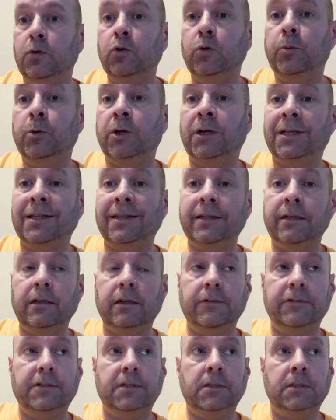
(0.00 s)
Uber and
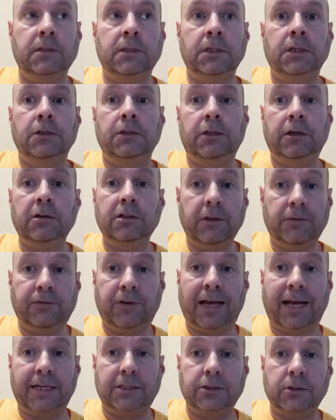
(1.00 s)
Lyft, they're de
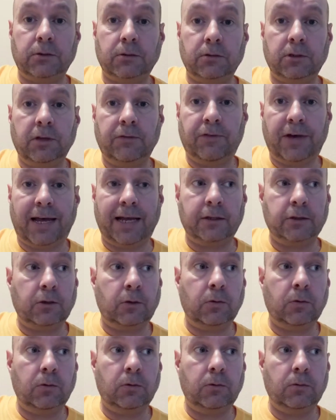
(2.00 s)

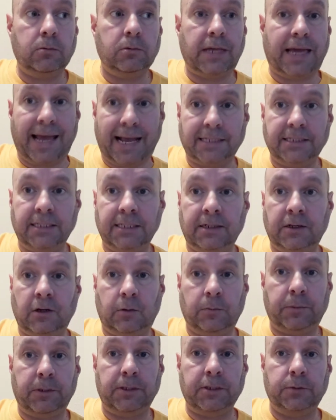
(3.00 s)
facto taxi
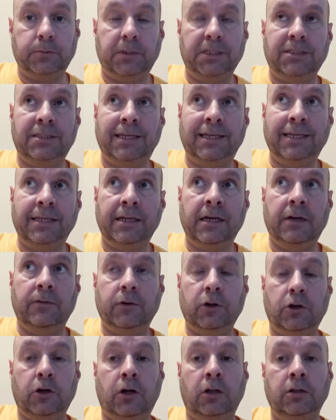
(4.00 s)
companies, but they
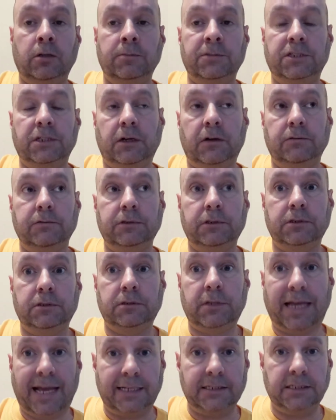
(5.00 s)
never call themselves
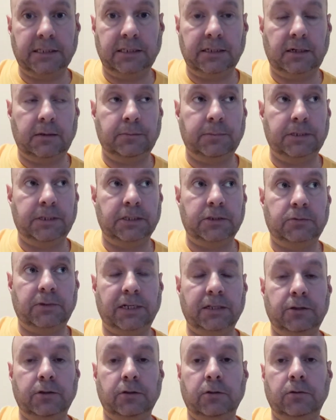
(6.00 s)
taxi companies,
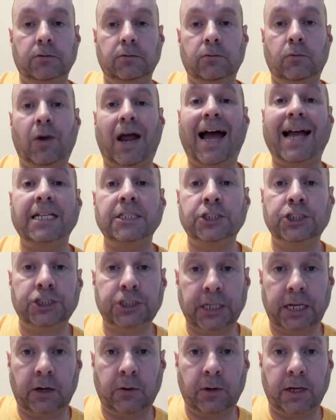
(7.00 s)
right? They're
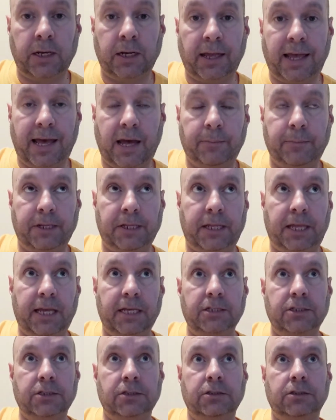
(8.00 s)
ride-sharing
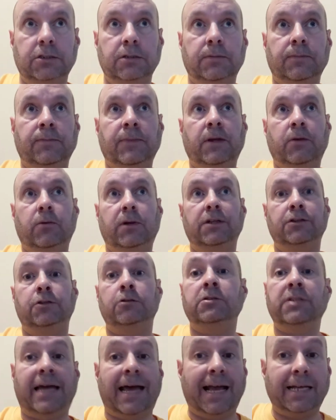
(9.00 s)
applications, right?
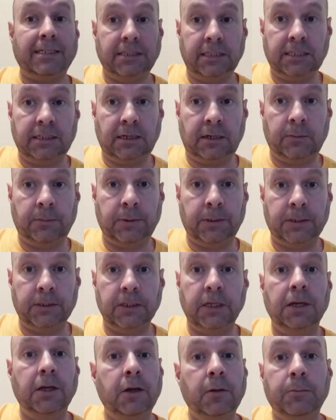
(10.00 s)
They're taxi
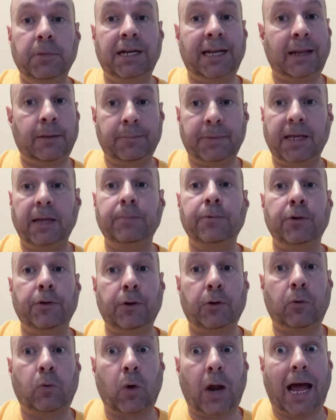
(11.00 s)
companies, but on paper,
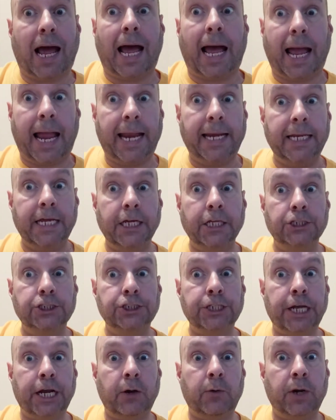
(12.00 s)
they're
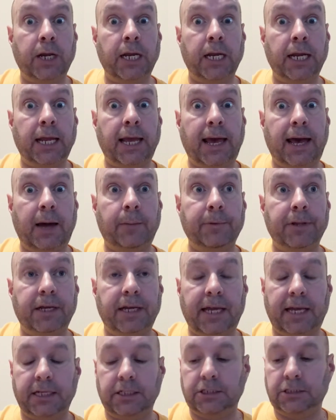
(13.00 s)
ride-sharing
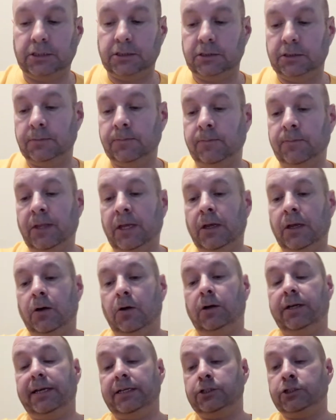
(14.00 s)
applications.
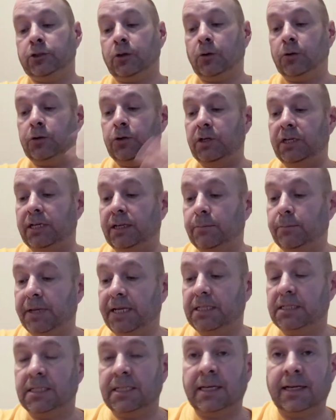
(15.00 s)
Okay, so you get
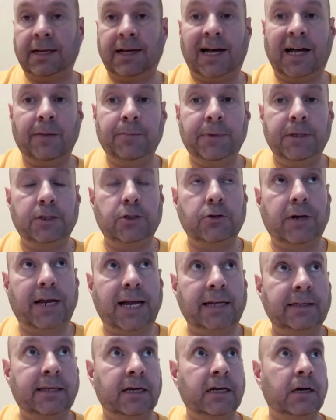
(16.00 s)
Pixie and
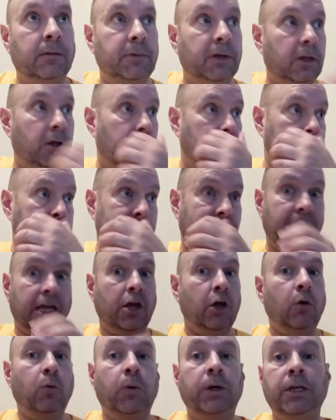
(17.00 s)
CopyTrack that come along and say,
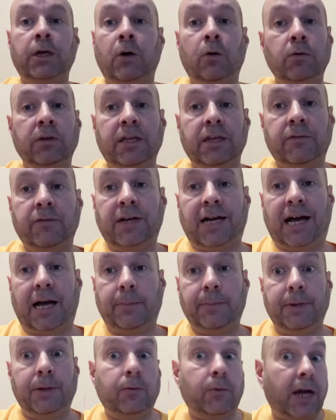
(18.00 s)
we don't give
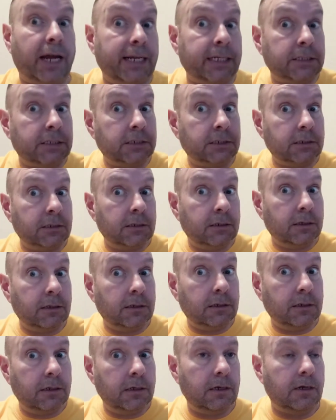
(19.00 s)
copyrights,
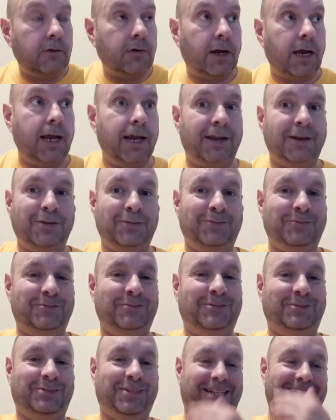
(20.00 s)
right?
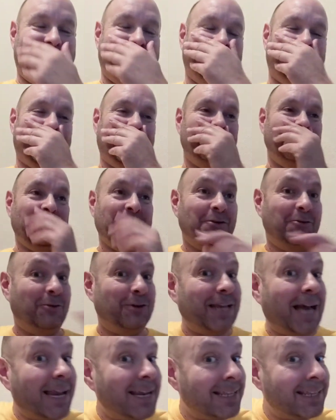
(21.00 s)

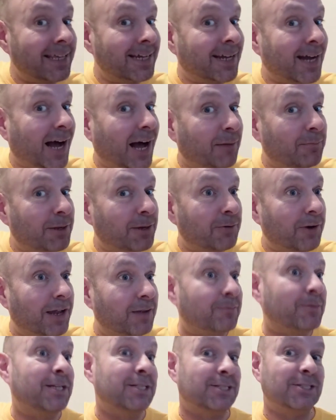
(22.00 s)
We're not in the
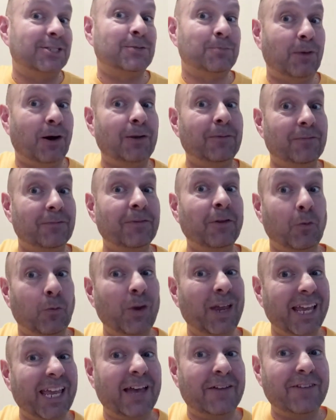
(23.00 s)
copyright business, but
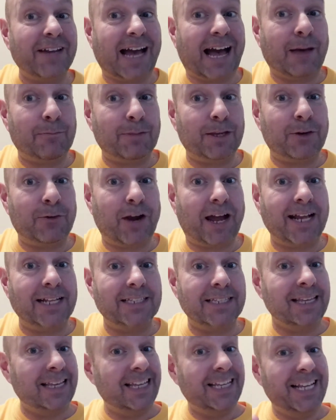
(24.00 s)
we give
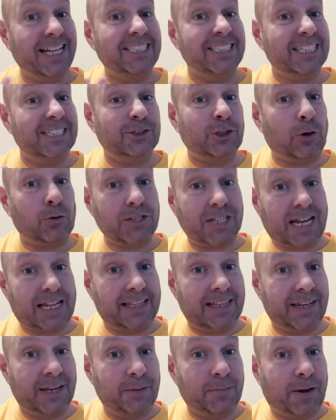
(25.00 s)
copyrights. Don't
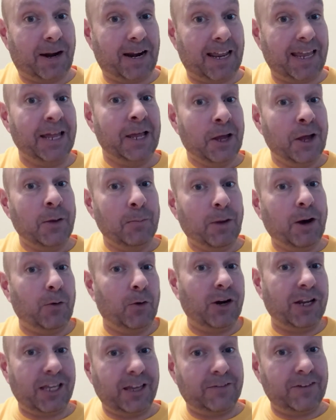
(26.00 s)
tell anybody, but
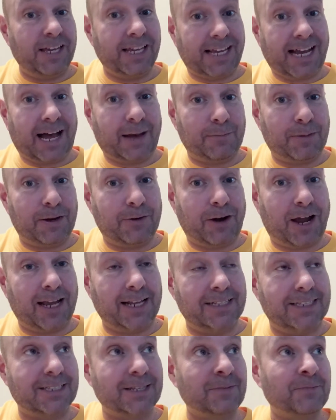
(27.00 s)
we're giving
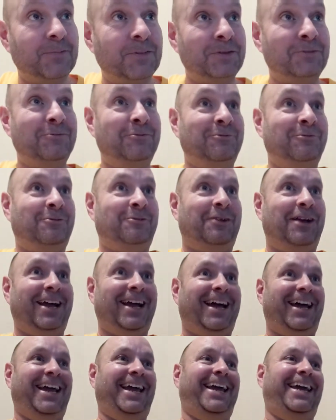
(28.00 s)
copyrights,
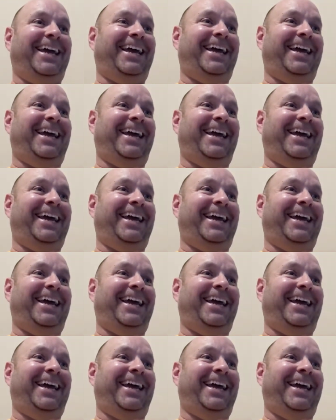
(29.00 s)
right?